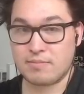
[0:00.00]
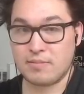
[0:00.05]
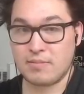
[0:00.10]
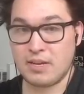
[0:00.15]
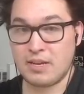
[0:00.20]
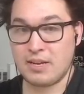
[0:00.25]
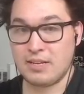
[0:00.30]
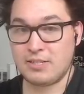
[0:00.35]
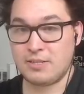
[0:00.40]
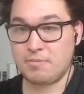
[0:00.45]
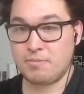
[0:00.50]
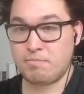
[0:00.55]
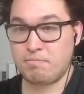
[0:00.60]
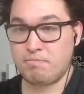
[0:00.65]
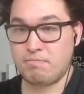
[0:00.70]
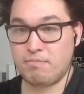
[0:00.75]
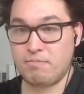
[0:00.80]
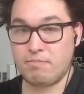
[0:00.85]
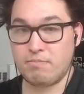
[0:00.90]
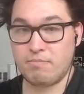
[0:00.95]
And it's,
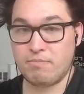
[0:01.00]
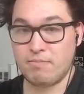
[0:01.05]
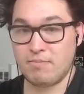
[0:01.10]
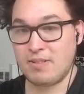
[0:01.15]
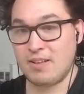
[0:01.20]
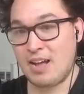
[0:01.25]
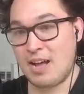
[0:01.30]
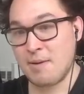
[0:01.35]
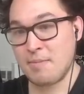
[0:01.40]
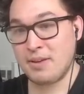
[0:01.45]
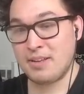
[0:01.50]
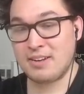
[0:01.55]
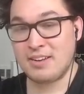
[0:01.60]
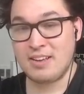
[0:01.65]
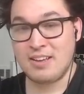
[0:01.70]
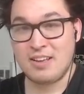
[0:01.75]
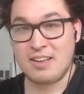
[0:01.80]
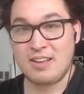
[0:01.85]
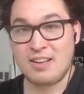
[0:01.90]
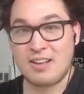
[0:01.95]
I mean,
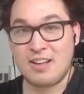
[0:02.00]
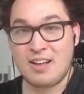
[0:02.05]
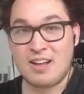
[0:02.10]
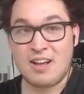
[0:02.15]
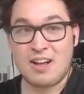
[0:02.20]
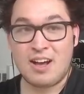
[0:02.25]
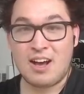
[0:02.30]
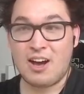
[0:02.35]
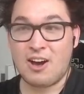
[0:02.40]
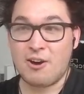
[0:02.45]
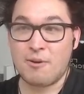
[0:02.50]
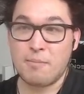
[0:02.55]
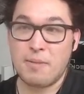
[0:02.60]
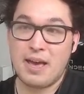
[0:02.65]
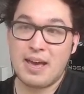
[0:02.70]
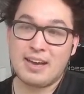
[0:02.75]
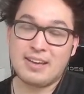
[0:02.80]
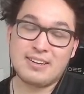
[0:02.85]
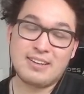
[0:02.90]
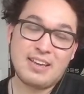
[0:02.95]
oh
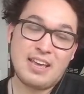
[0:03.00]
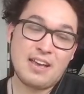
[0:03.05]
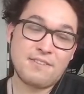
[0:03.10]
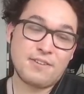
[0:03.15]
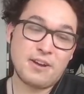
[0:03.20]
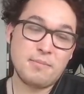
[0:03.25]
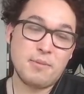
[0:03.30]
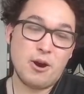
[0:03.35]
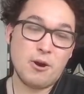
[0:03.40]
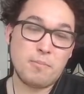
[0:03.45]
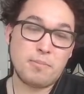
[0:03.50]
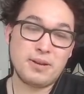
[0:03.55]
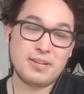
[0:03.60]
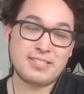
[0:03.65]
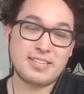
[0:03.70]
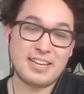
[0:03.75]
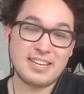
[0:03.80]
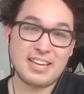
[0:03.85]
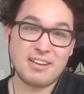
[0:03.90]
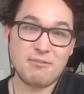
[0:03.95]
man, if I'm open
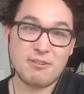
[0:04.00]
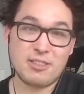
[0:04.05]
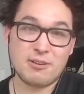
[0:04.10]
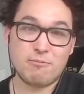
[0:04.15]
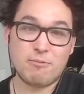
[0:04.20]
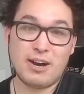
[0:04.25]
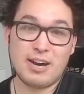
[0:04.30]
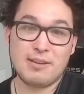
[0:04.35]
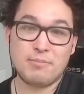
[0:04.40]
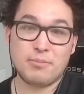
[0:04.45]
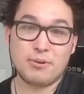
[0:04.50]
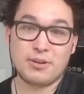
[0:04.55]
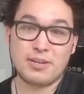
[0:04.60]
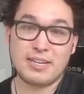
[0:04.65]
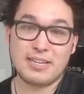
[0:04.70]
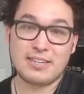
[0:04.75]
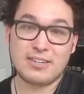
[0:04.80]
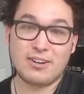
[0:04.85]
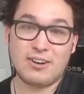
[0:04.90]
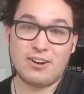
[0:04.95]
attacking with a wide board,
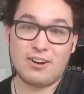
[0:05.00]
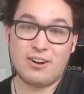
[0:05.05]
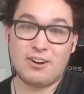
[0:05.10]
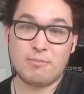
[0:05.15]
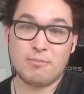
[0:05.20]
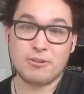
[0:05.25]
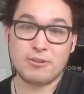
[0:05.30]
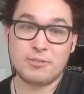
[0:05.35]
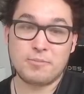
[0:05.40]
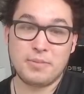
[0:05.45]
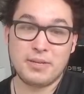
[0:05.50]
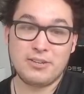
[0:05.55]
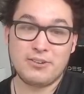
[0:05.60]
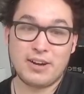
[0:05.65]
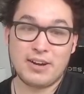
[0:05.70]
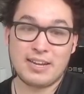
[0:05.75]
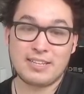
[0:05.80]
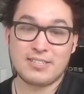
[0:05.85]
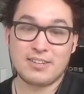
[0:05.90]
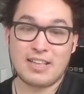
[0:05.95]
it could almost be
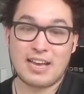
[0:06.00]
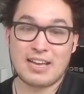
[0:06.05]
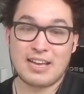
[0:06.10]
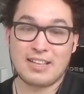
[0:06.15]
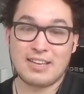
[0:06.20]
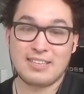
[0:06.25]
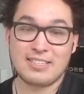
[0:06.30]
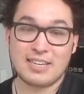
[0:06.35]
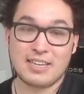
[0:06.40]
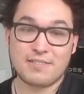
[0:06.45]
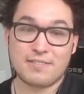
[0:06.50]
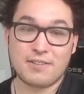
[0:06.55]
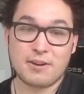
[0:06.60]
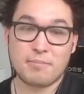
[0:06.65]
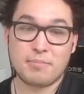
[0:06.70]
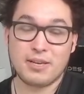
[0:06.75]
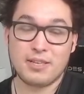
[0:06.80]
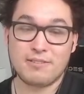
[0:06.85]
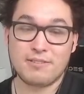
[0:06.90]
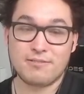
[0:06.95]
grant all allies, like if I
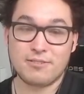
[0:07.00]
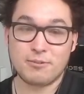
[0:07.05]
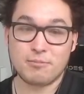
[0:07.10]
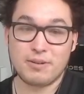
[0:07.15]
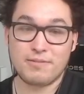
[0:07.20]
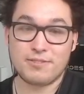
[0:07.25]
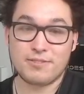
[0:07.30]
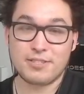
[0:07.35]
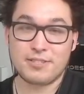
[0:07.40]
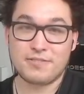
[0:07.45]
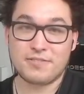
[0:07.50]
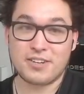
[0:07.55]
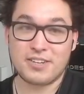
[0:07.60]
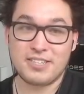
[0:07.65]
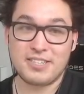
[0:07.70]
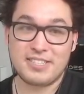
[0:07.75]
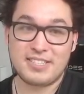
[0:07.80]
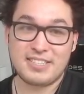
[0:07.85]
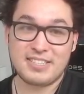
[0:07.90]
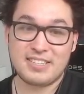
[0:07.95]
play the Runeweavers
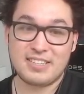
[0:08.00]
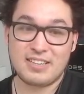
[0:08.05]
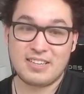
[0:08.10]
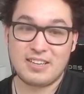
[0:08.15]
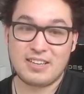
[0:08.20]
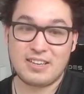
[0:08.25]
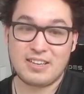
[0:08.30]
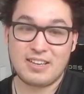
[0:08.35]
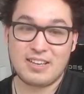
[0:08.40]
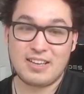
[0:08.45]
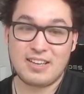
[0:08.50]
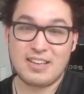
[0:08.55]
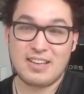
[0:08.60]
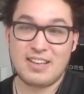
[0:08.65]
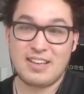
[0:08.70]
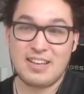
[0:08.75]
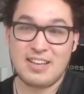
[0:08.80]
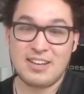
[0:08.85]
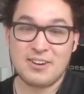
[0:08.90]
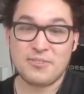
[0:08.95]
first.
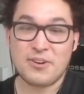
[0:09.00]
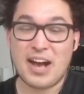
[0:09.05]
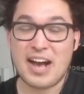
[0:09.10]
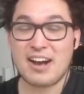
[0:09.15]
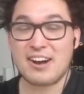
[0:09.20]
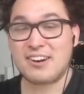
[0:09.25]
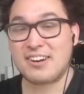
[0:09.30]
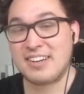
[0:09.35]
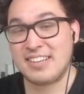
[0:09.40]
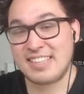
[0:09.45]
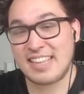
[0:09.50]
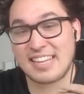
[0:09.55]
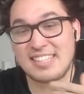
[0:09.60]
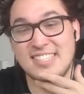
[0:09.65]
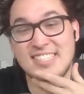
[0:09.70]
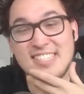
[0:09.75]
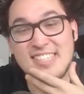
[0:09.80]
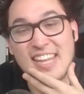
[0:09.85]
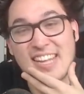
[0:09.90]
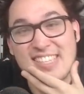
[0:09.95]
Wow,
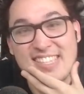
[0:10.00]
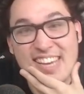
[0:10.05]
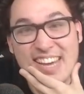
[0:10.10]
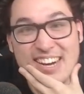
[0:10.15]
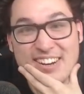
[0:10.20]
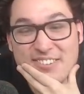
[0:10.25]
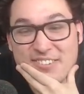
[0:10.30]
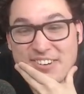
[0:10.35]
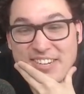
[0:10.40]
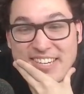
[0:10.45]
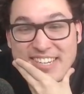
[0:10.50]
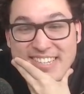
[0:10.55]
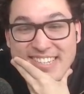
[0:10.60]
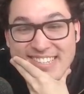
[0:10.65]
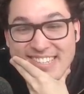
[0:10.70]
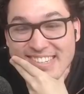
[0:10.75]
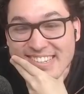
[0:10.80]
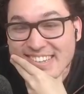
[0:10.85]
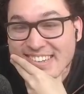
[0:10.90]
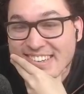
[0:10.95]
that's kind of weird.